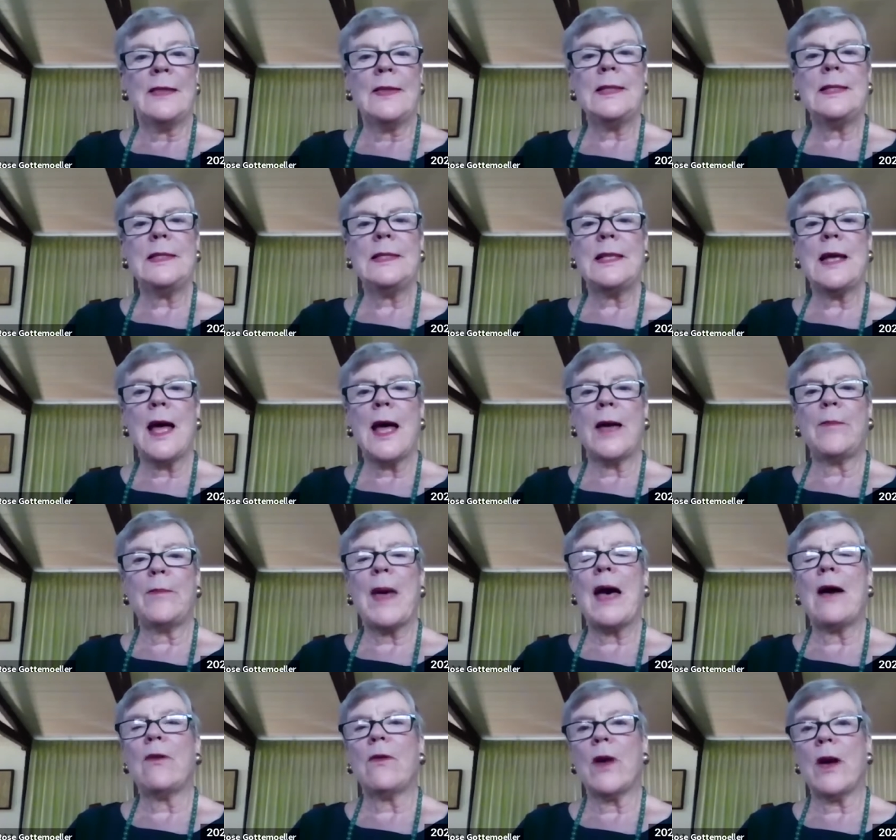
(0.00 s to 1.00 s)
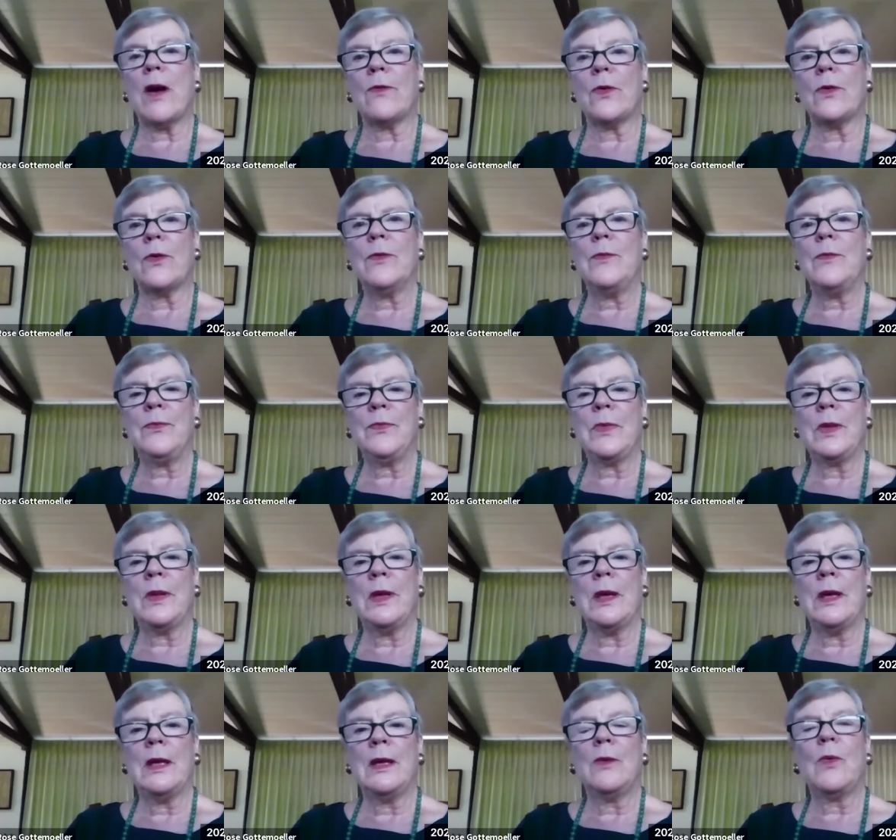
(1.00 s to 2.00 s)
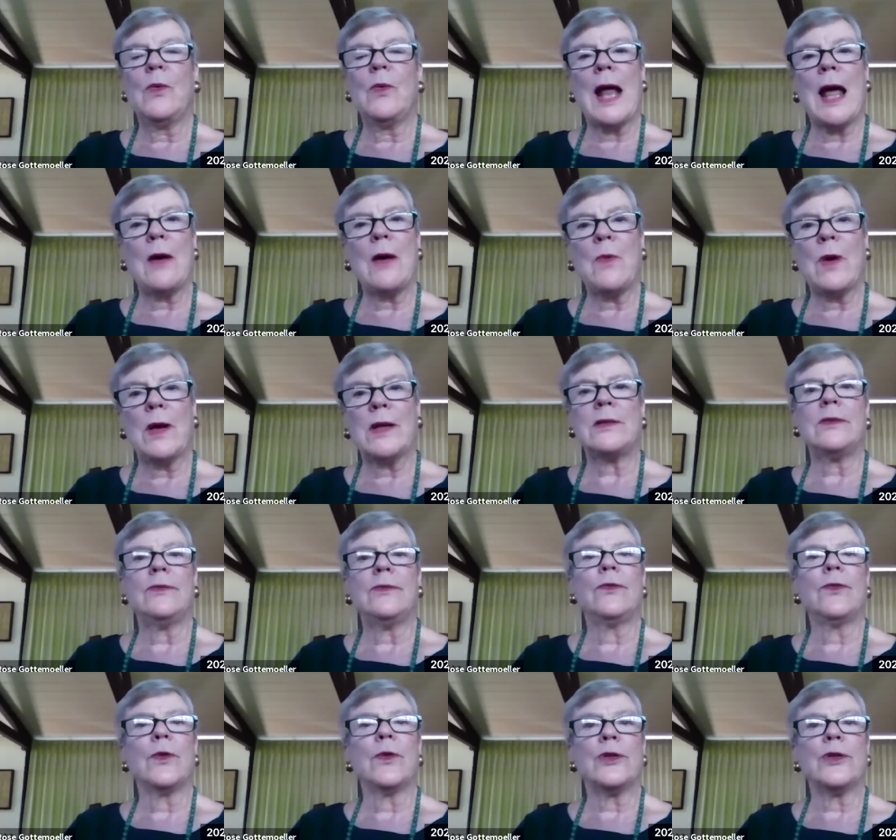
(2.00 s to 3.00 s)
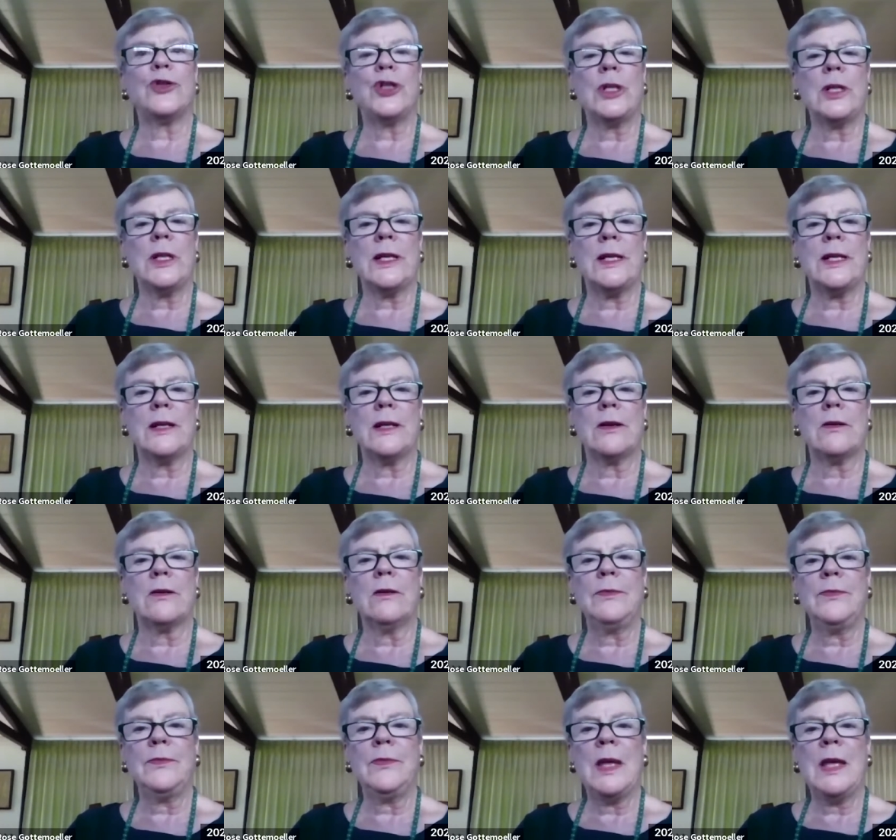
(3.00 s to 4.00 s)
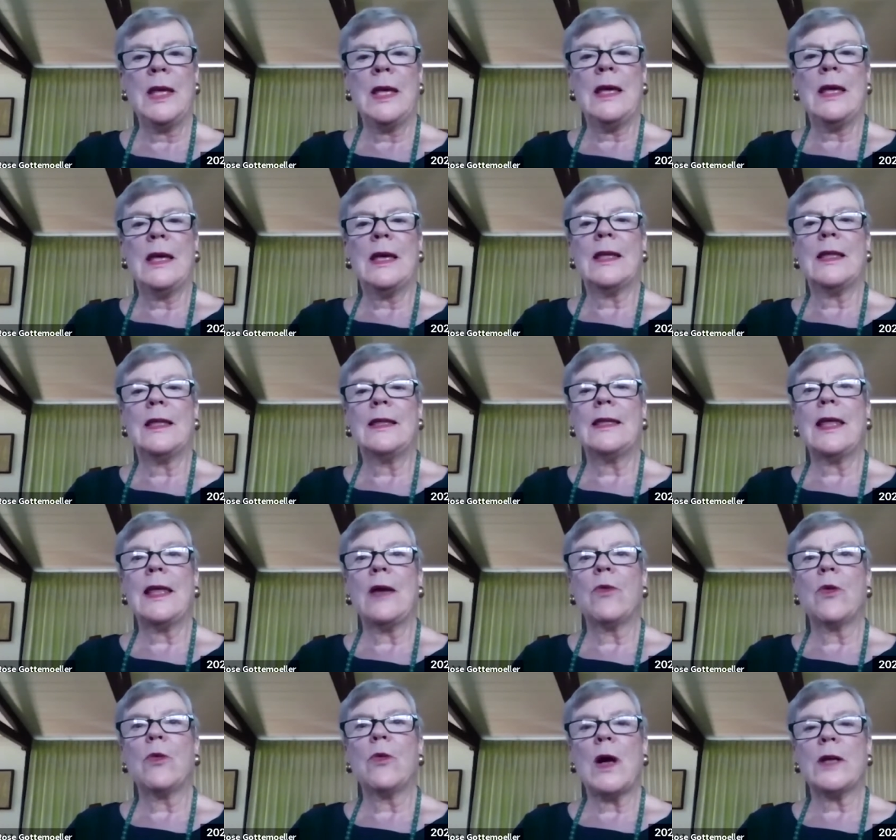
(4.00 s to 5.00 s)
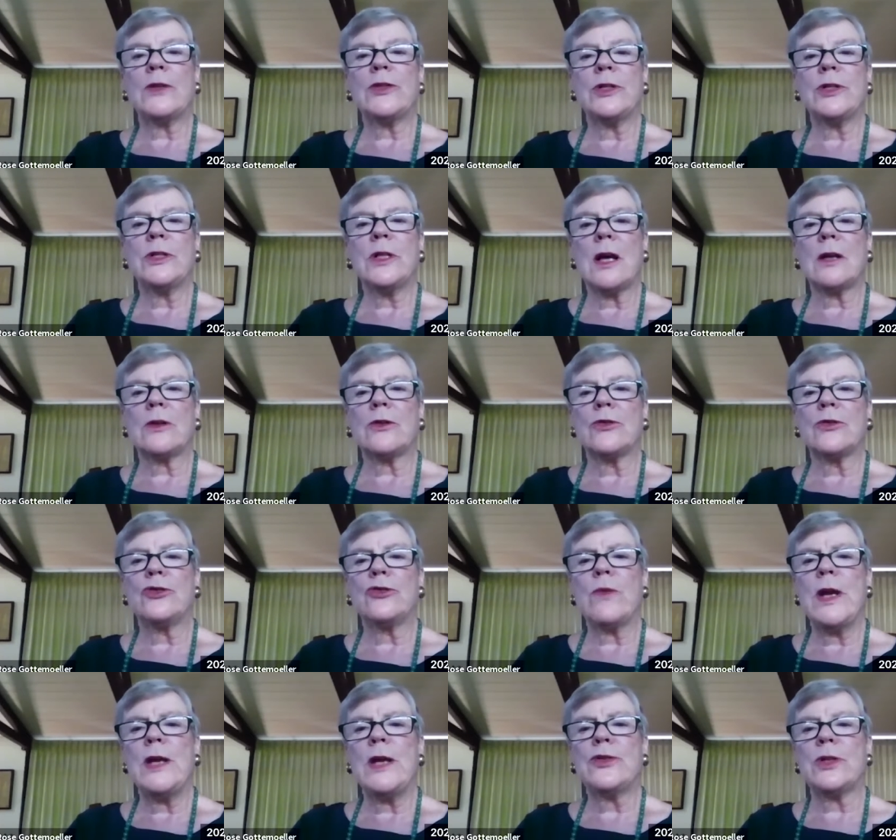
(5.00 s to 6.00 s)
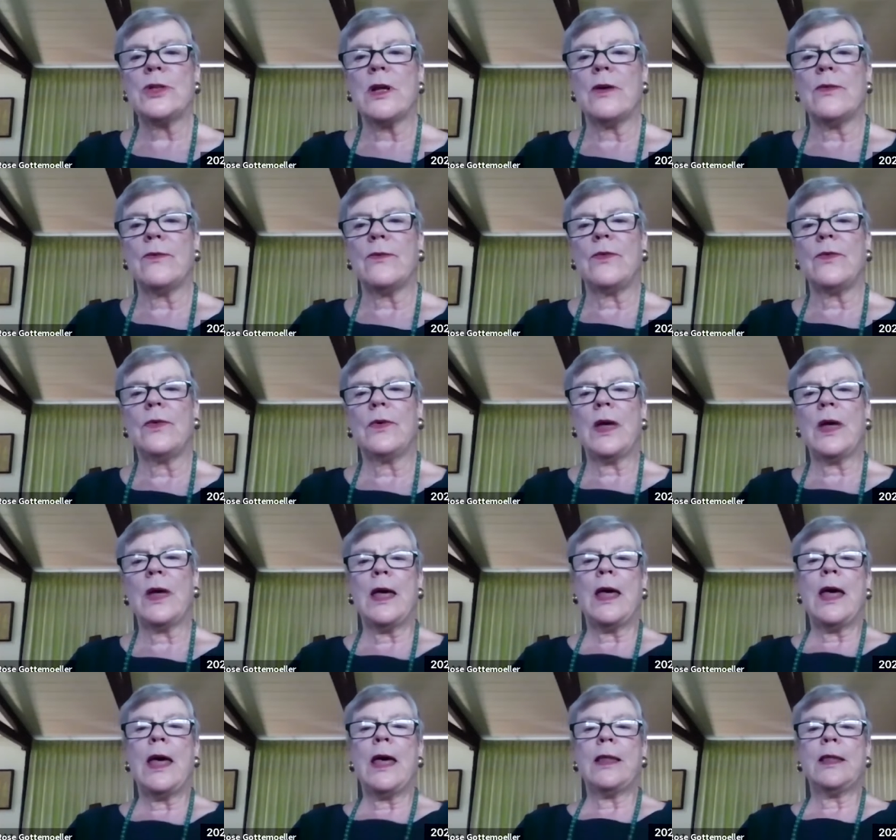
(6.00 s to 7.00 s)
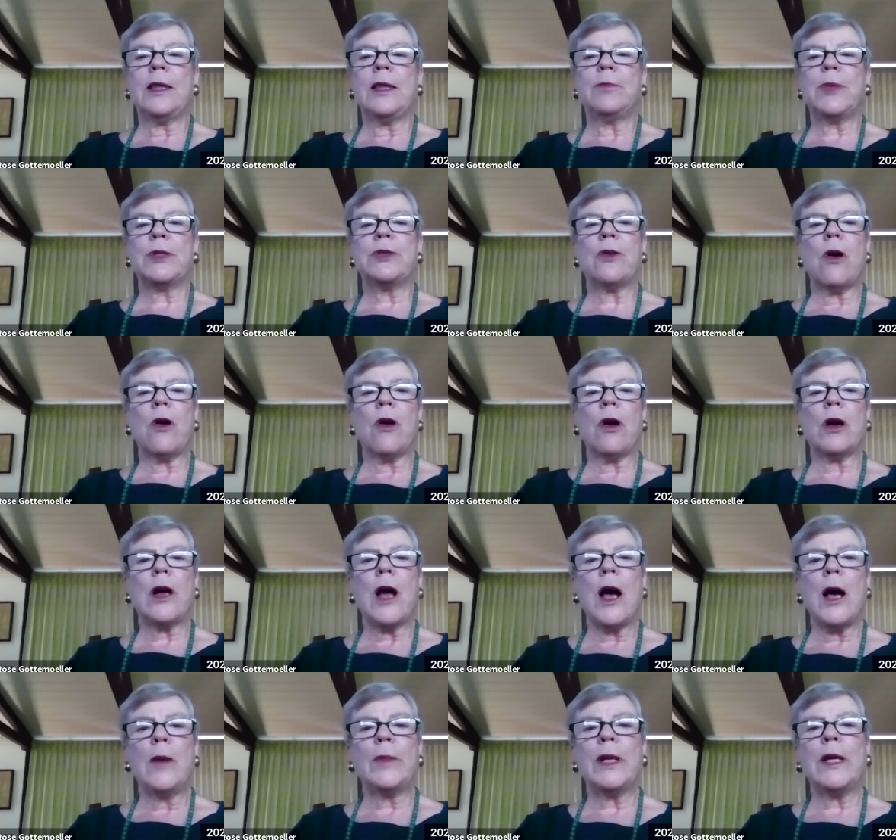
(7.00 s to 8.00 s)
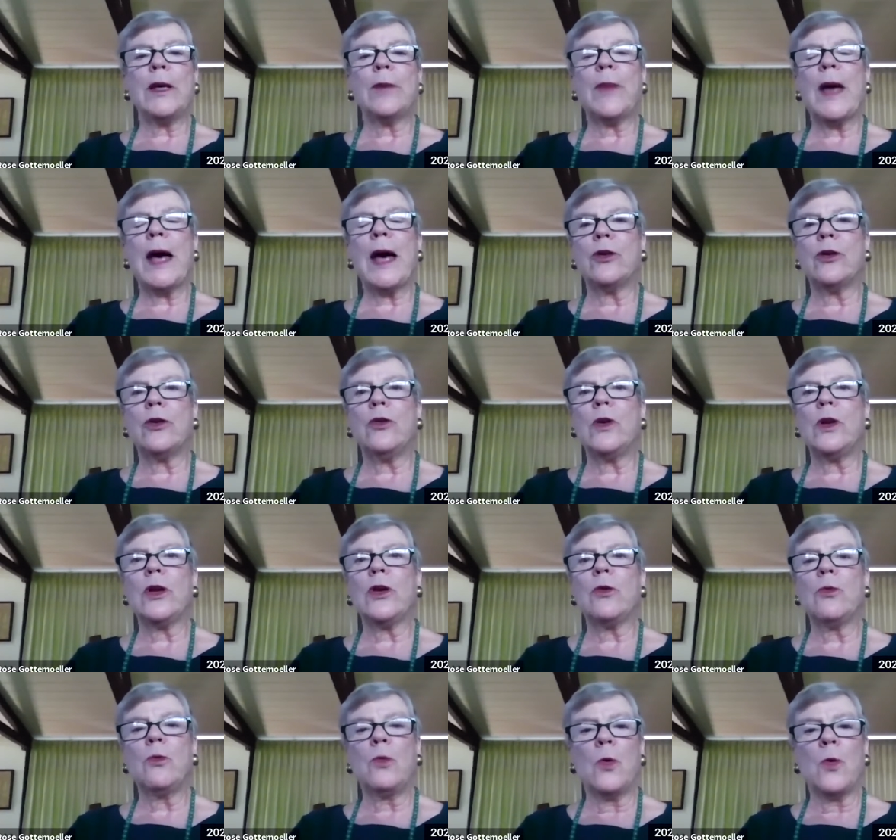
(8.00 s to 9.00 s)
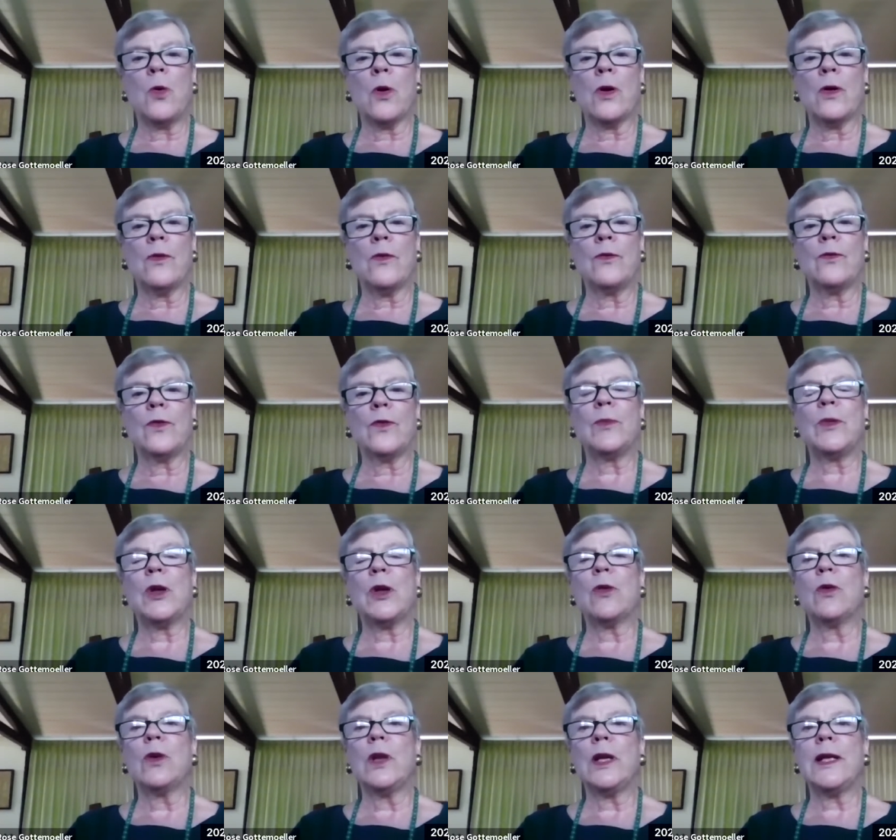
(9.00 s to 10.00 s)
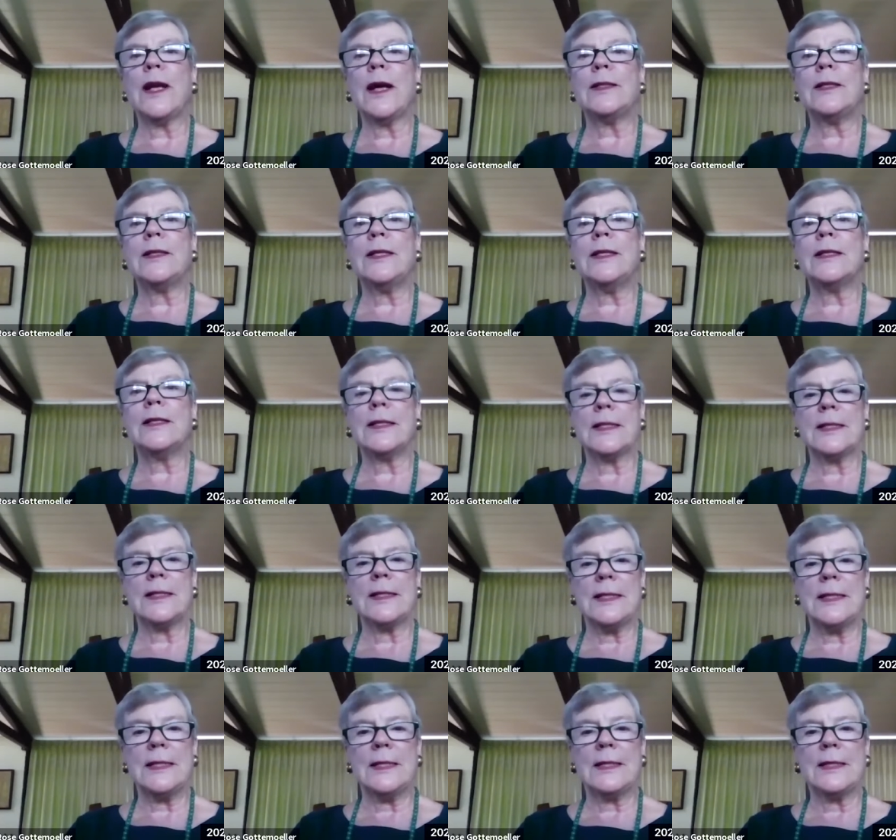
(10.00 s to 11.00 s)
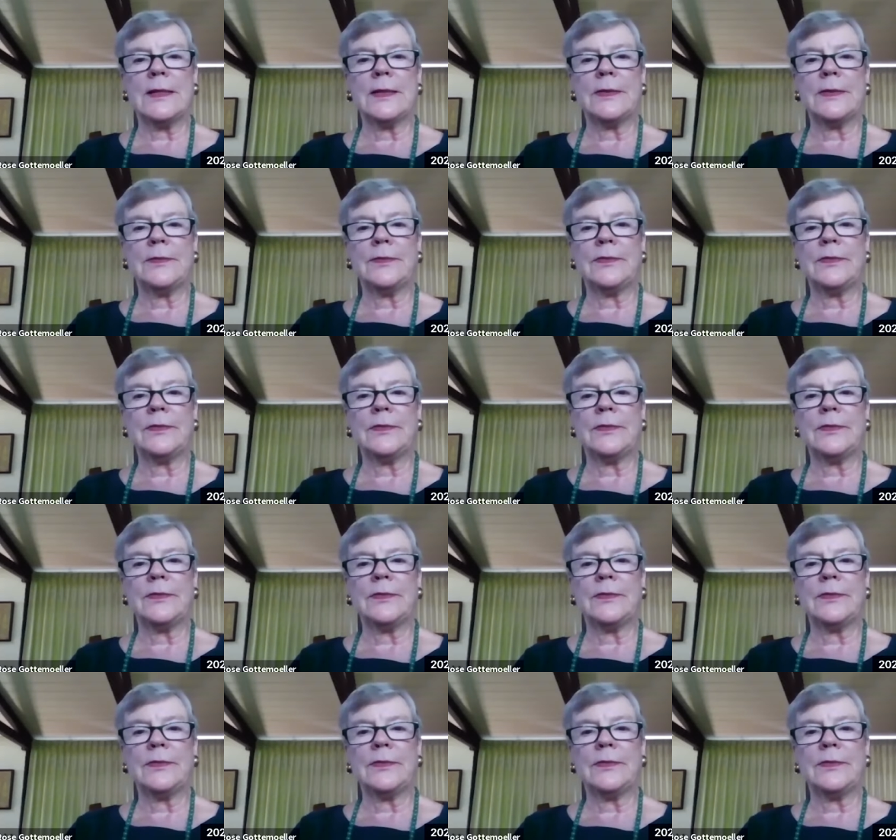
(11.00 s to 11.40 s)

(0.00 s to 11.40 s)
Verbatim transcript: This time, however, when I went for a chili dinner, they were watching Dr. Strangelove, the bizarre comedy about nuclear war from the early 1960s.